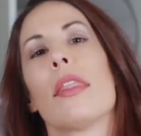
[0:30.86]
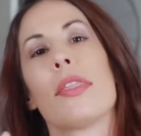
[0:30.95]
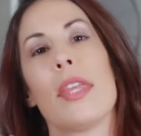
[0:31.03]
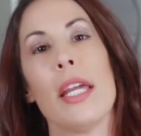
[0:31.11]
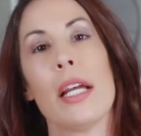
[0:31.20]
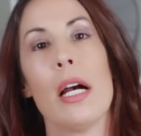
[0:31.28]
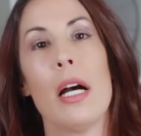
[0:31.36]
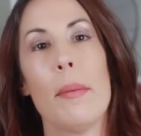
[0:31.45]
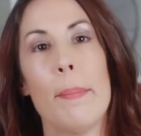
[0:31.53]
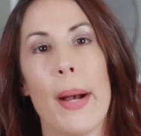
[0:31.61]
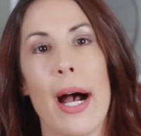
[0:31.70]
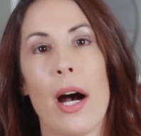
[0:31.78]
Think
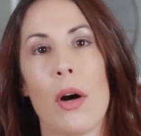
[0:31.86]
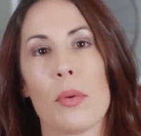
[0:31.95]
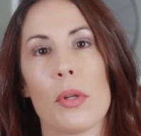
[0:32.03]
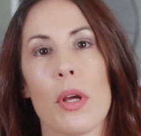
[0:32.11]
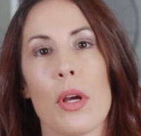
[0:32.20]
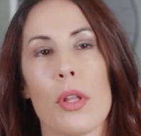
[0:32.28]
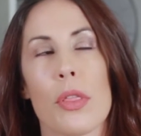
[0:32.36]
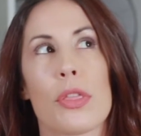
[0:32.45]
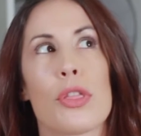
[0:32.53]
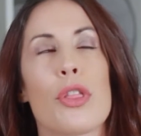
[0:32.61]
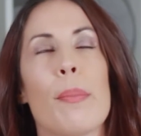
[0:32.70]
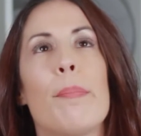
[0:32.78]
about
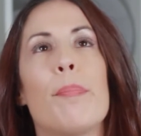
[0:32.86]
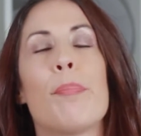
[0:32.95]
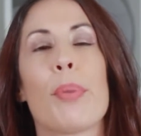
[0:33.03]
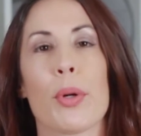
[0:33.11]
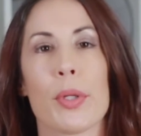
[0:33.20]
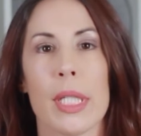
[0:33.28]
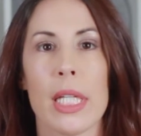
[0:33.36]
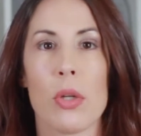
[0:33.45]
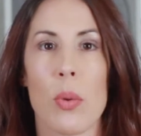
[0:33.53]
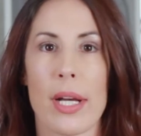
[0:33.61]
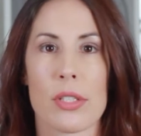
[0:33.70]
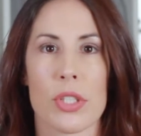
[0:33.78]
the burning
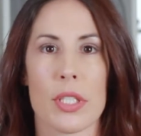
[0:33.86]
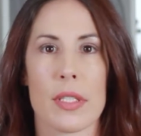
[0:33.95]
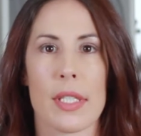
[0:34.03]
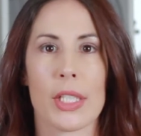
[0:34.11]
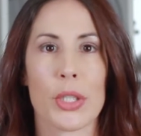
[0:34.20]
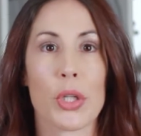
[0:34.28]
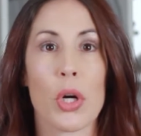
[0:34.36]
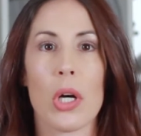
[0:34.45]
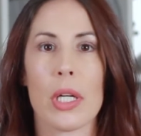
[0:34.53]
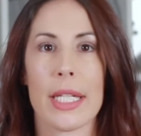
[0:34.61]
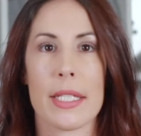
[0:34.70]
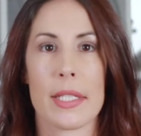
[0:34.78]
questions that your
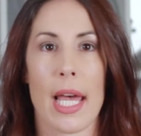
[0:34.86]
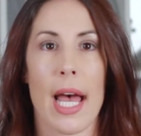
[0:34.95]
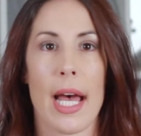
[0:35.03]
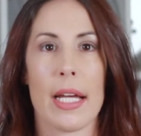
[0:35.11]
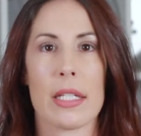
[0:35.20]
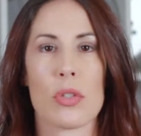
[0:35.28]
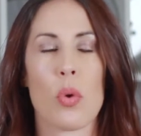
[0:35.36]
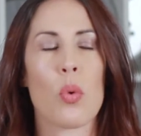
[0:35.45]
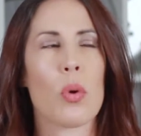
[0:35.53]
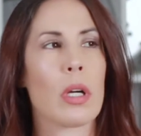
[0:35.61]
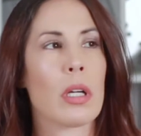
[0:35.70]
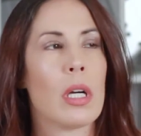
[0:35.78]
audience has
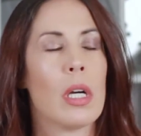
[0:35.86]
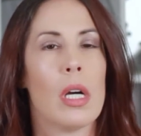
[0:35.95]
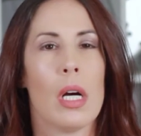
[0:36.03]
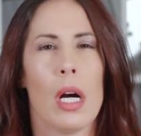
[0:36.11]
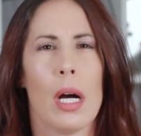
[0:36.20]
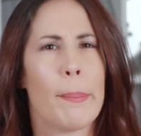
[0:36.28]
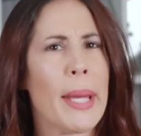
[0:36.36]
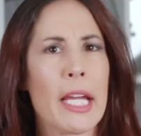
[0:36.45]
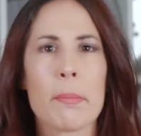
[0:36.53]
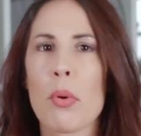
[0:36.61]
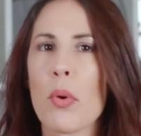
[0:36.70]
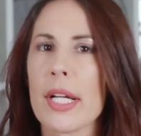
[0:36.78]
or
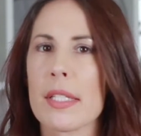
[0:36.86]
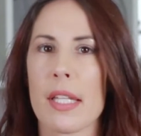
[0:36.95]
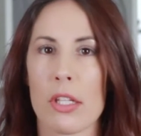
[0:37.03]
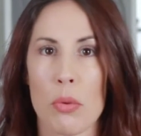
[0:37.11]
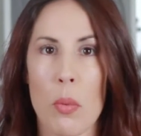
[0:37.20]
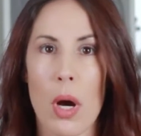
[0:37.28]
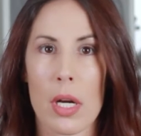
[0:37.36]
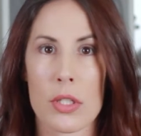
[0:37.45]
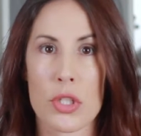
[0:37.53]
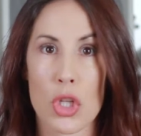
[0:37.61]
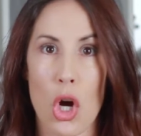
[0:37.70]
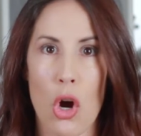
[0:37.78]
pain points that you want to
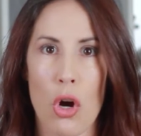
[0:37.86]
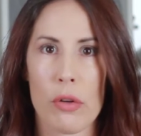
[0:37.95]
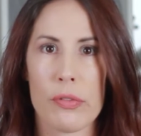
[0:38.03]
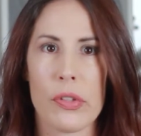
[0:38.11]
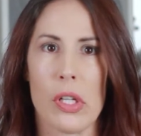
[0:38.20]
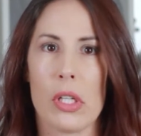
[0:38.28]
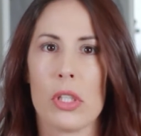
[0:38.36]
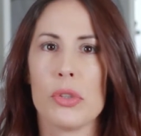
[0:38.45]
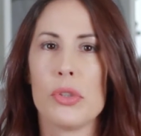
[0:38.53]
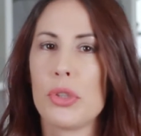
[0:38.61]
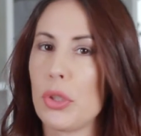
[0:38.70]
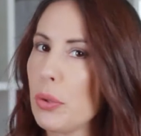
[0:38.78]
solve.
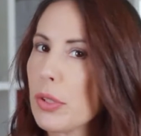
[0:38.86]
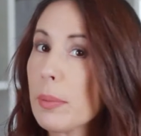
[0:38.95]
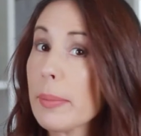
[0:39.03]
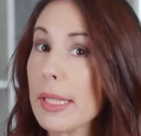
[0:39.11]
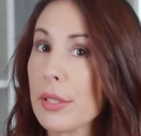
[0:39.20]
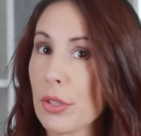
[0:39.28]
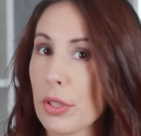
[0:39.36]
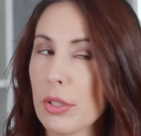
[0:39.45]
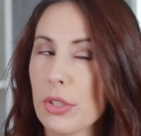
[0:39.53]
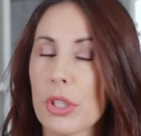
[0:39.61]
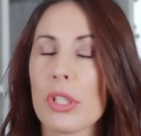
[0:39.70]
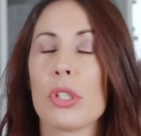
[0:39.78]
Do some
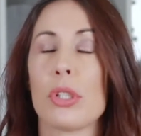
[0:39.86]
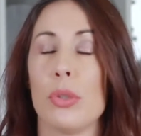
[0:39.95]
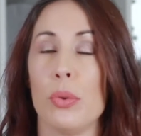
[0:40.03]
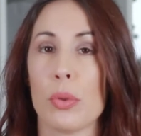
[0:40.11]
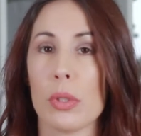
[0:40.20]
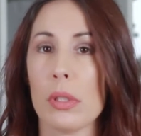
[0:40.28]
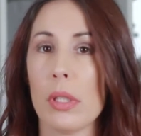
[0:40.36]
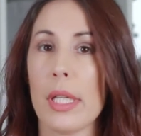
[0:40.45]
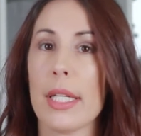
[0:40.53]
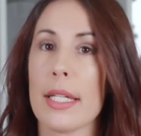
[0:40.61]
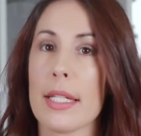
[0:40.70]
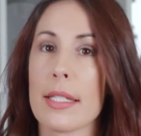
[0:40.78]
research. Google
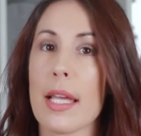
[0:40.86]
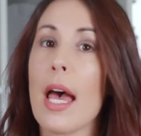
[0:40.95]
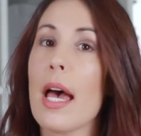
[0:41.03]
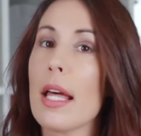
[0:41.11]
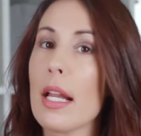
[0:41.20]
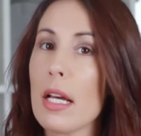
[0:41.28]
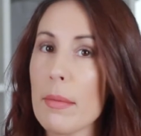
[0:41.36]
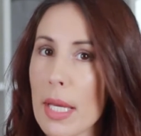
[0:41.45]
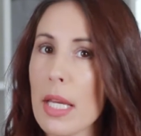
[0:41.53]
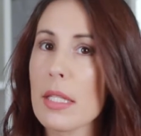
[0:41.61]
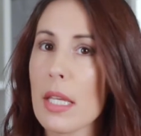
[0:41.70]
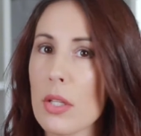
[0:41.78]
is an
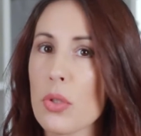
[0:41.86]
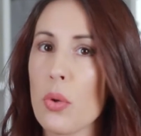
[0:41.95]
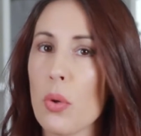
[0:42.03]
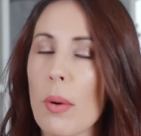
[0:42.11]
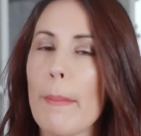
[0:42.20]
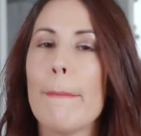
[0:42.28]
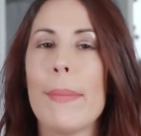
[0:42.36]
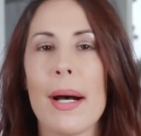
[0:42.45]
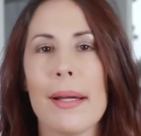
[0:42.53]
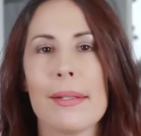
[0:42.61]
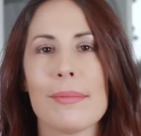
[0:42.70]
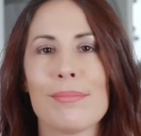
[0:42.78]
amazing tool,
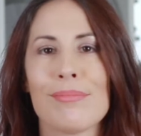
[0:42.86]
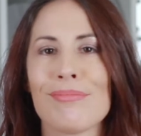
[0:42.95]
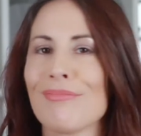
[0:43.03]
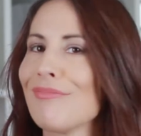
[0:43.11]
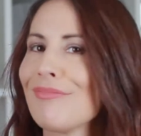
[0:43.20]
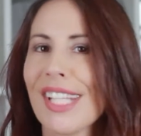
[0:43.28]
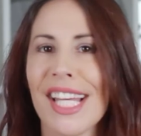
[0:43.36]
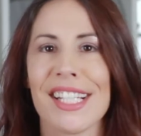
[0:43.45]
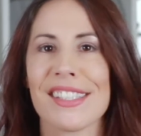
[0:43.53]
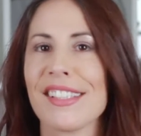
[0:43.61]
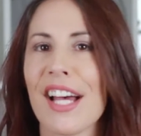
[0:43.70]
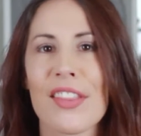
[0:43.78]
but
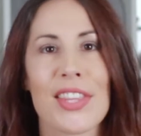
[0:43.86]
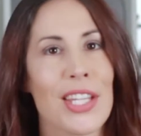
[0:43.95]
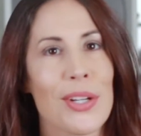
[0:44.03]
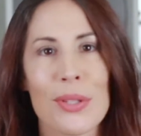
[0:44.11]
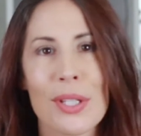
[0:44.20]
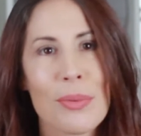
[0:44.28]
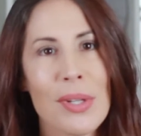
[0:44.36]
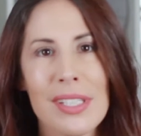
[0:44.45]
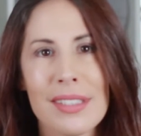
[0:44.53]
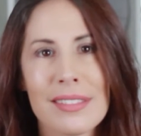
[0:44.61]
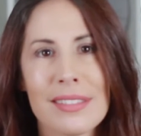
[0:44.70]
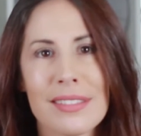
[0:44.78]
it's not the only one.